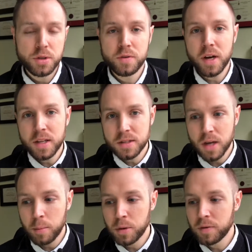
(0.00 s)
So you've got
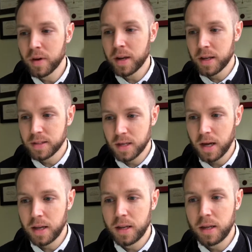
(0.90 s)
insomnia, you've got anxiety,